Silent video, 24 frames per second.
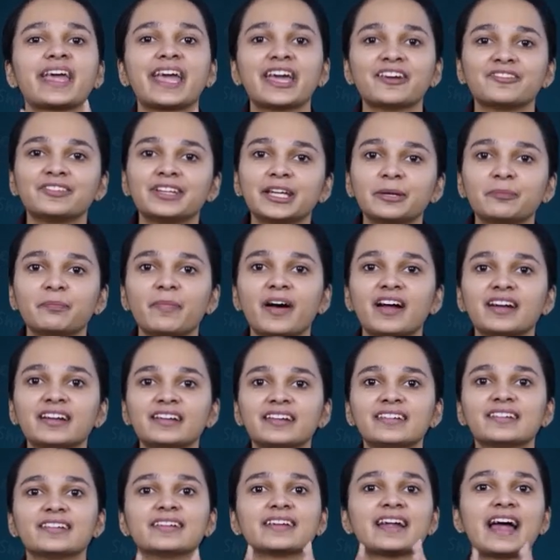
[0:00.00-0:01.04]
Every
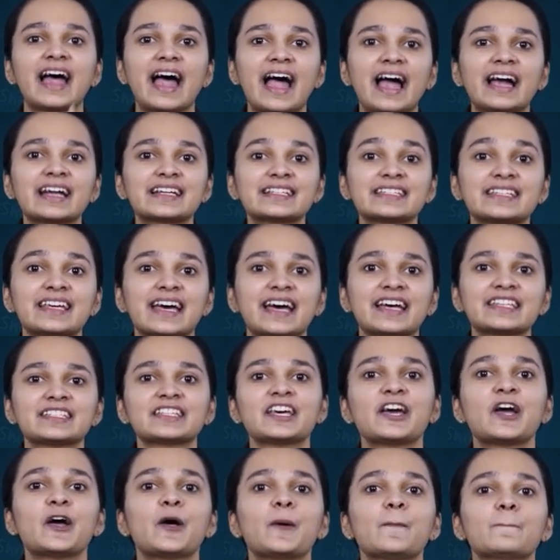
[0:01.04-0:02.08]
partner acts as
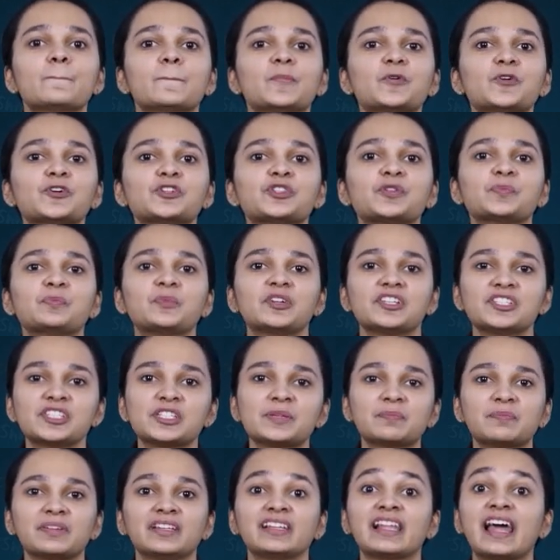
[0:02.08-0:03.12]
both
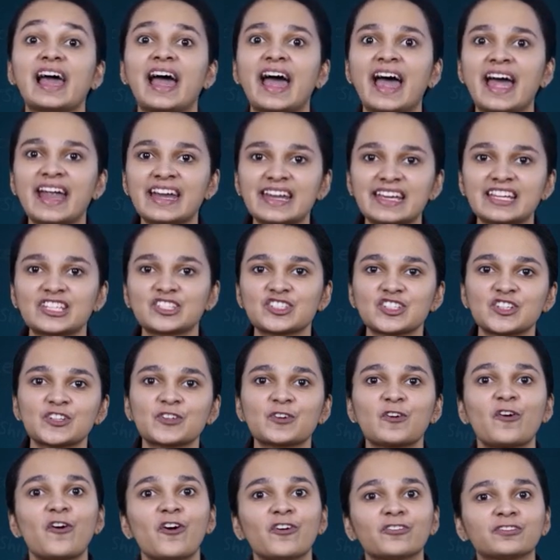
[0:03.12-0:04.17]
principal and
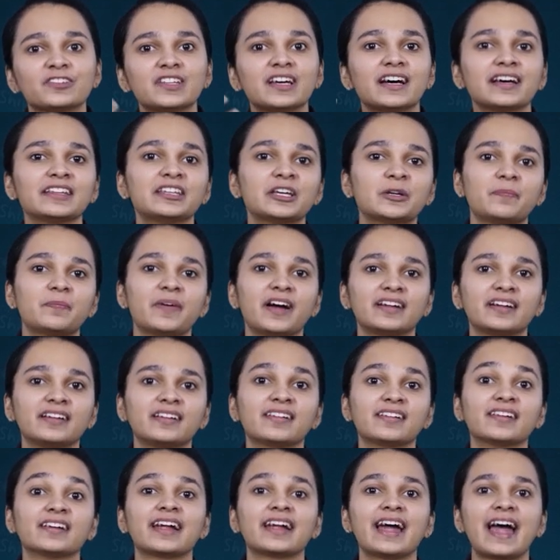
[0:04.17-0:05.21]
agent of the other
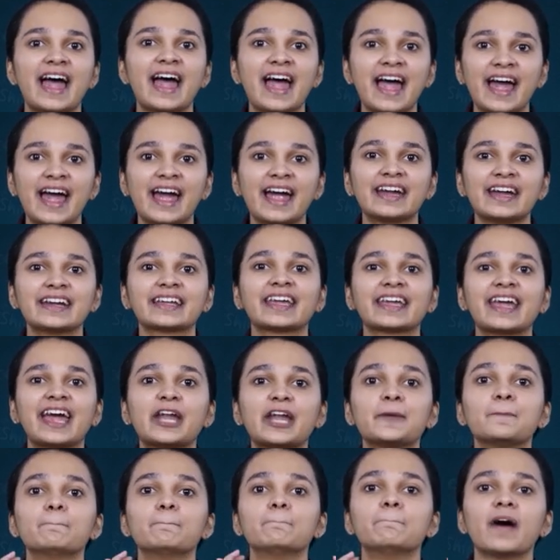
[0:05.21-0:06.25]
partner and
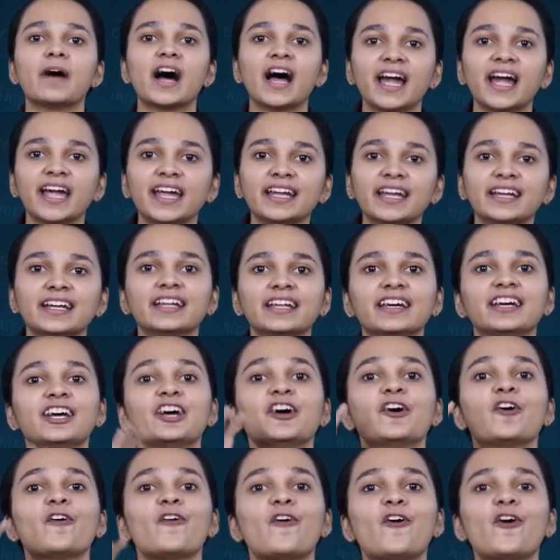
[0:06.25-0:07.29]
can bind
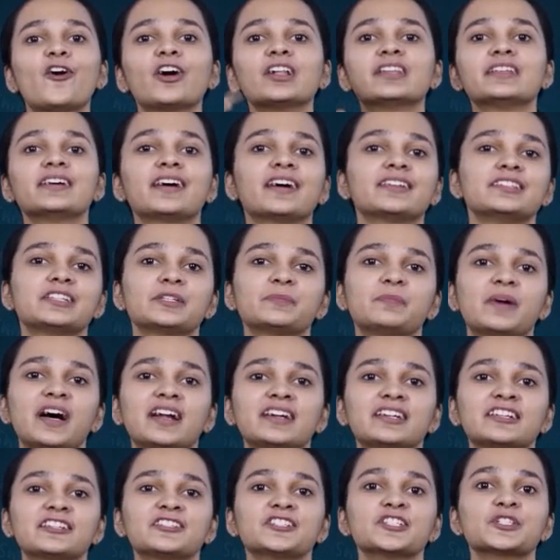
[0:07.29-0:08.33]
all the other
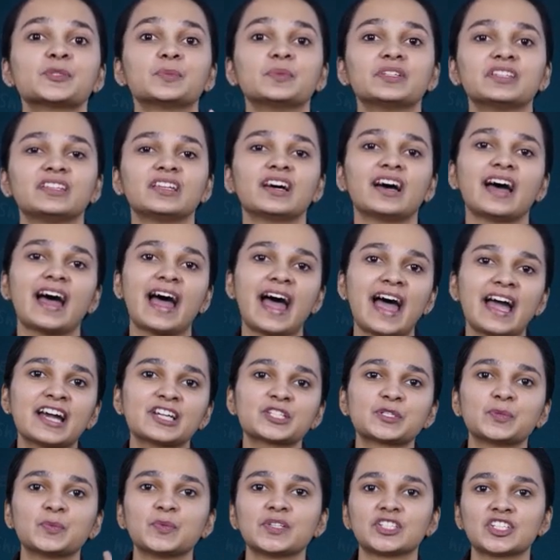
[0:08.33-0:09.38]
partners with the
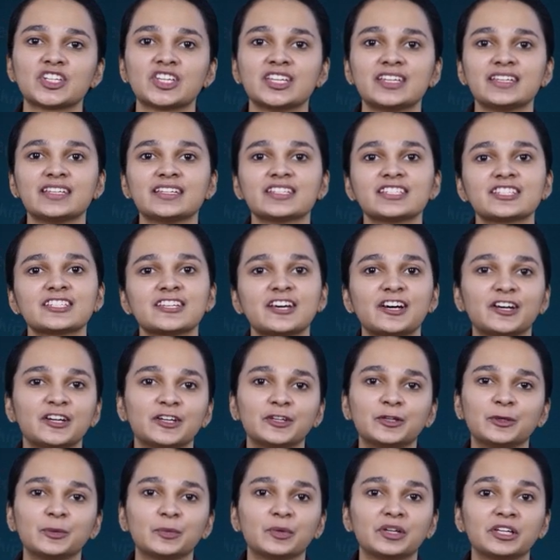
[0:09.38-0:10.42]
act which he is
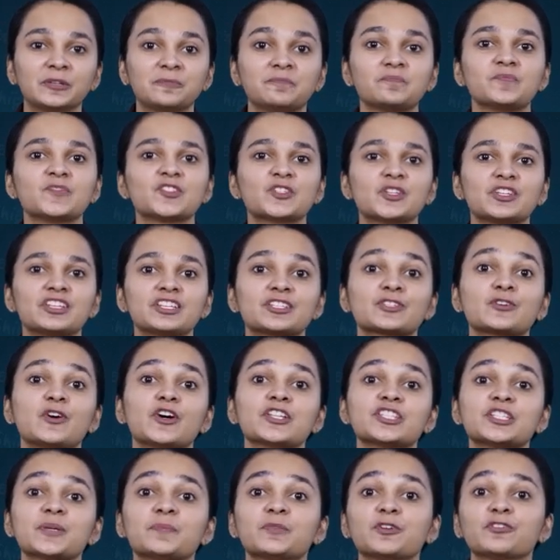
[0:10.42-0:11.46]
doing. So this
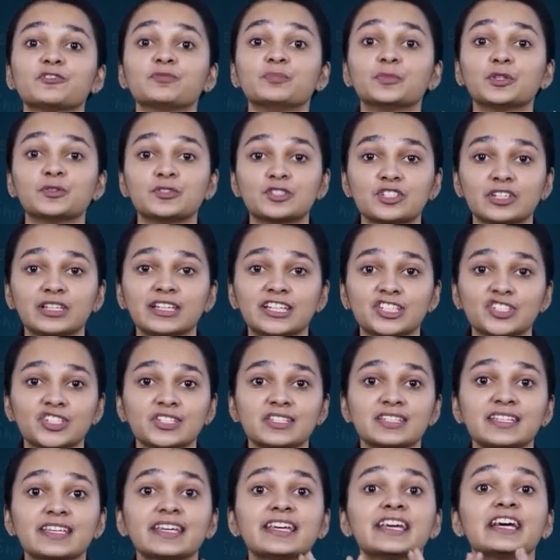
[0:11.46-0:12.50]
concept of mutual
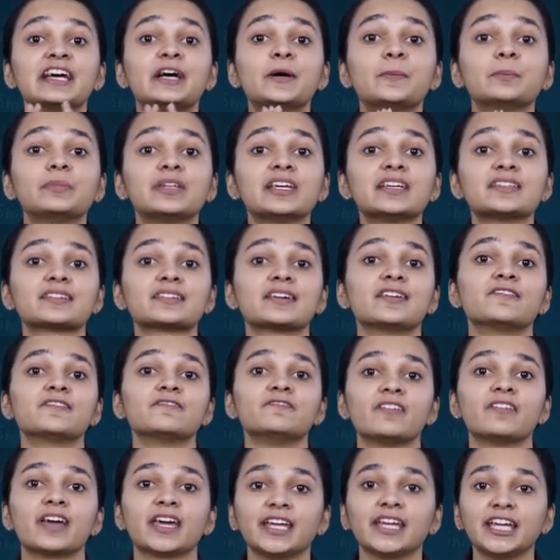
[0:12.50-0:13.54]
agency plays
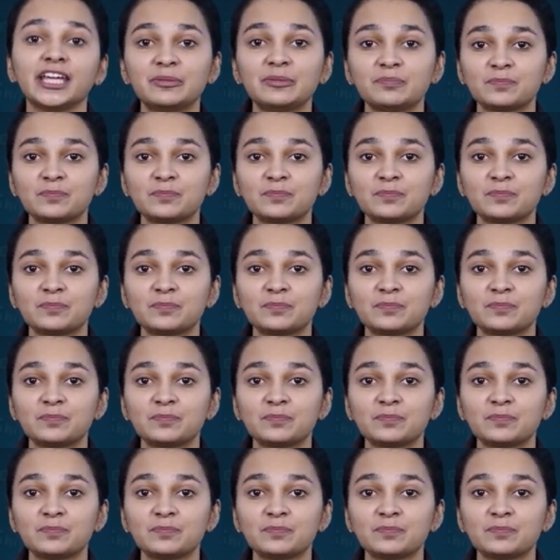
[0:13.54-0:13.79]
a very